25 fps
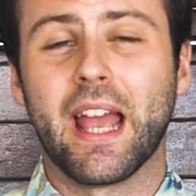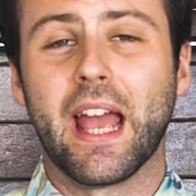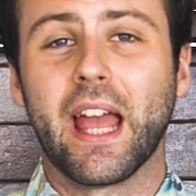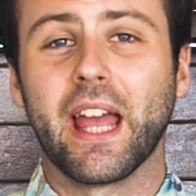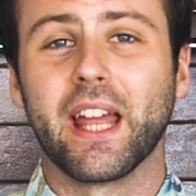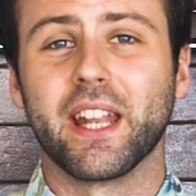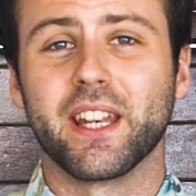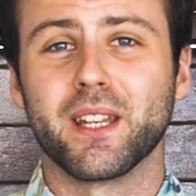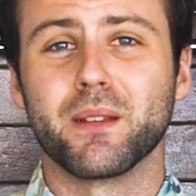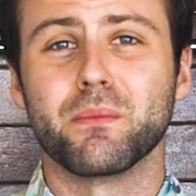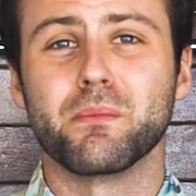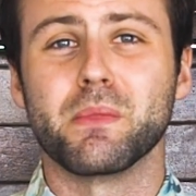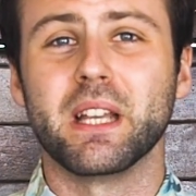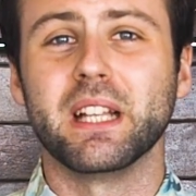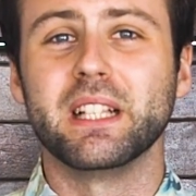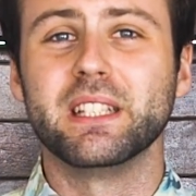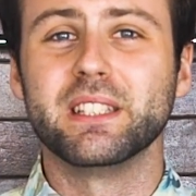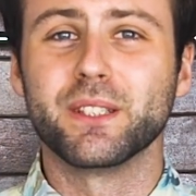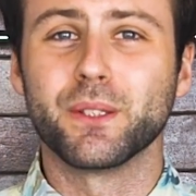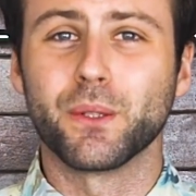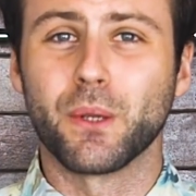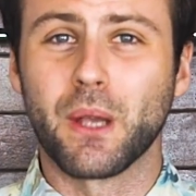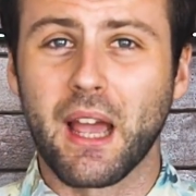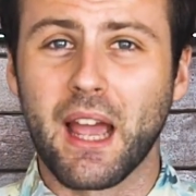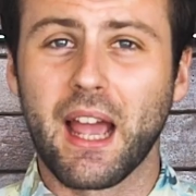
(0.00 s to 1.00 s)
and it
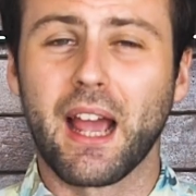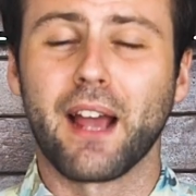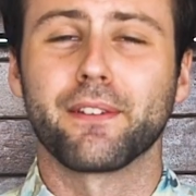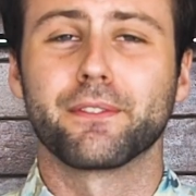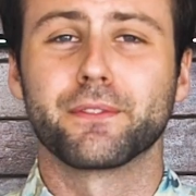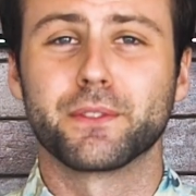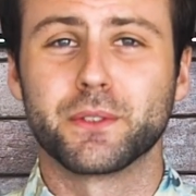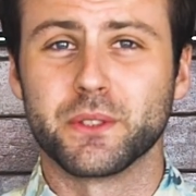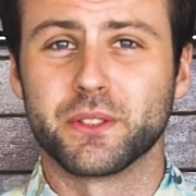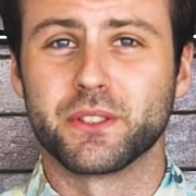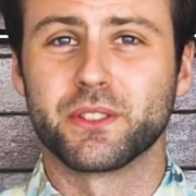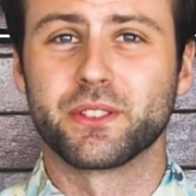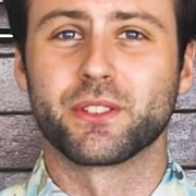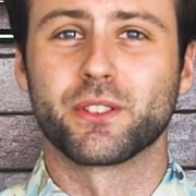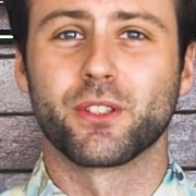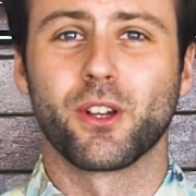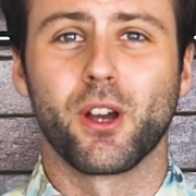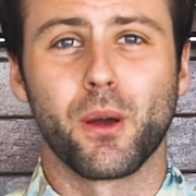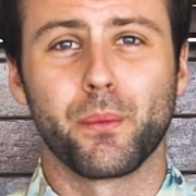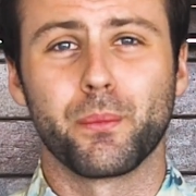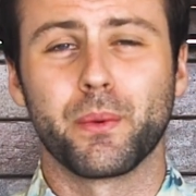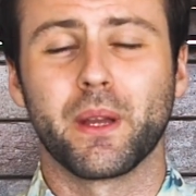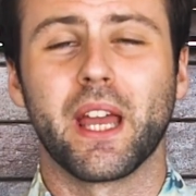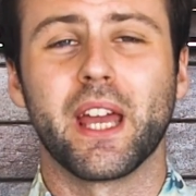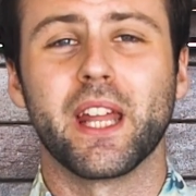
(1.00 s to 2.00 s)
means you have to
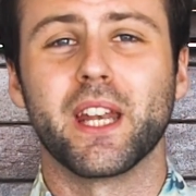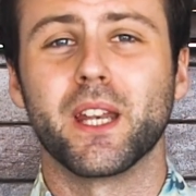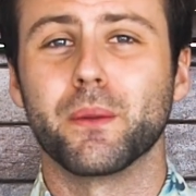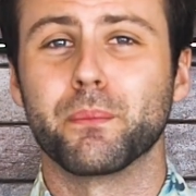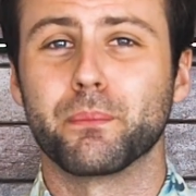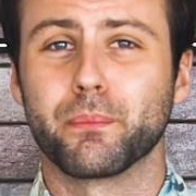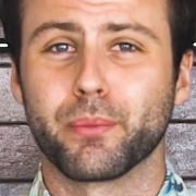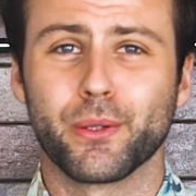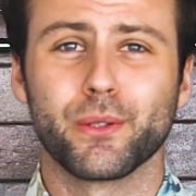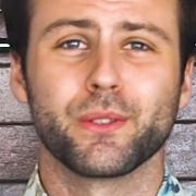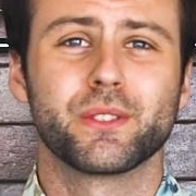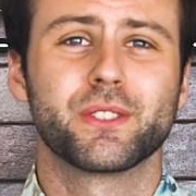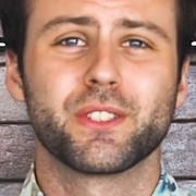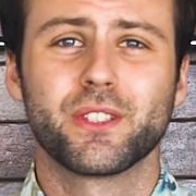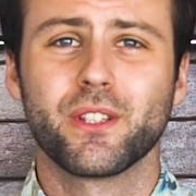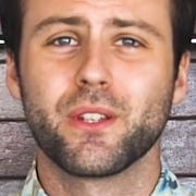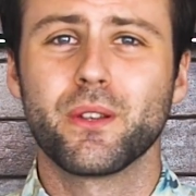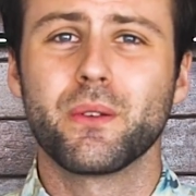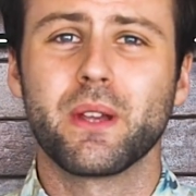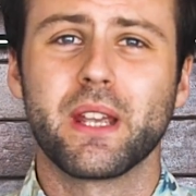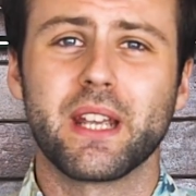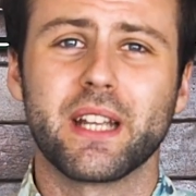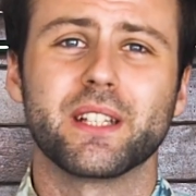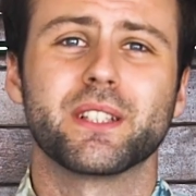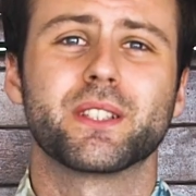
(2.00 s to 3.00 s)
stop, and it puts
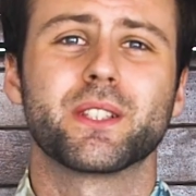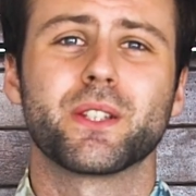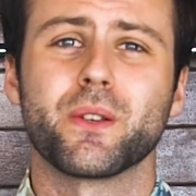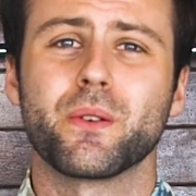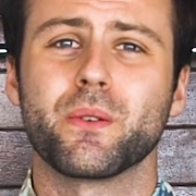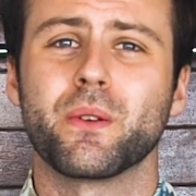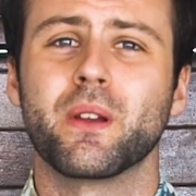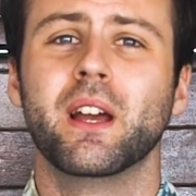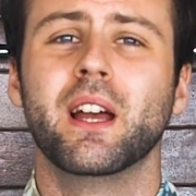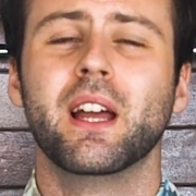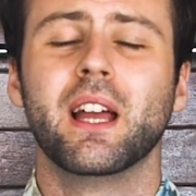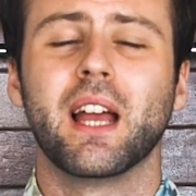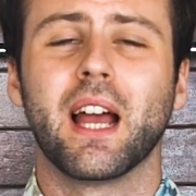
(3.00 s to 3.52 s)
you into